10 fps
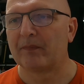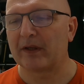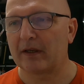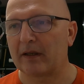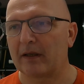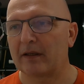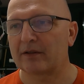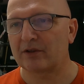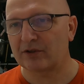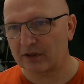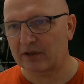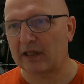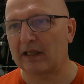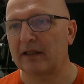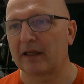
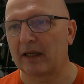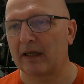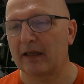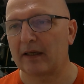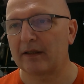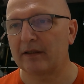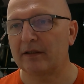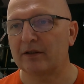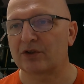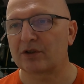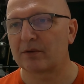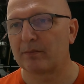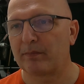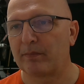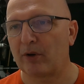statistically, is
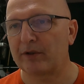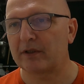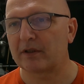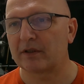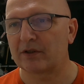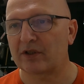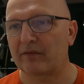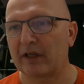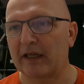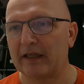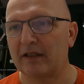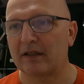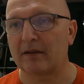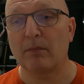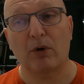0.78
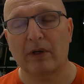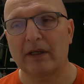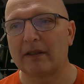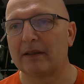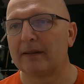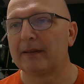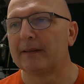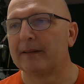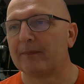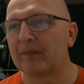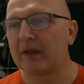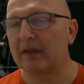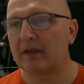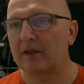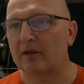MOA
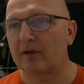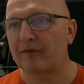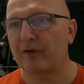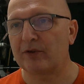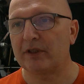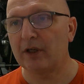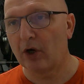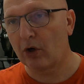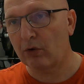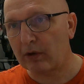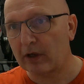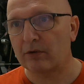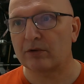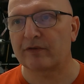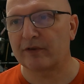for the old
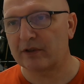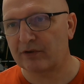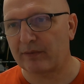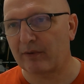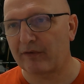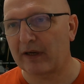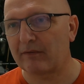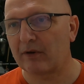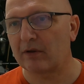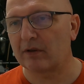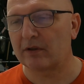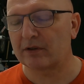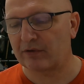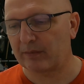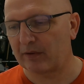loads, for the
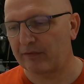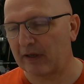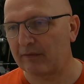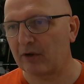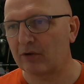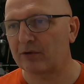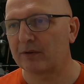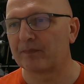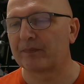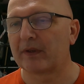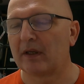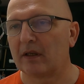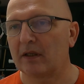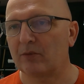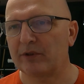6.5 load,
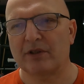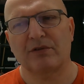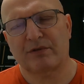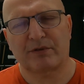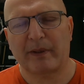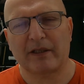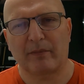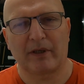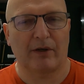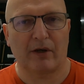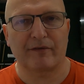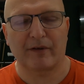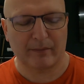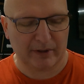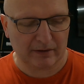which is respectable enough.
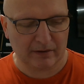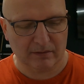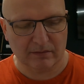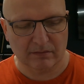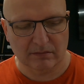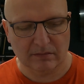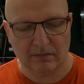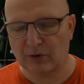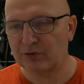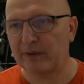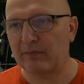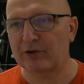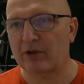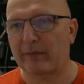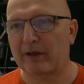I mean, most people
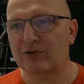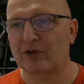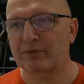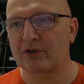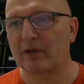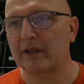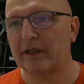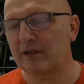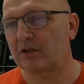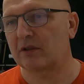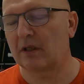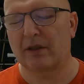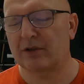talk about subsonic as,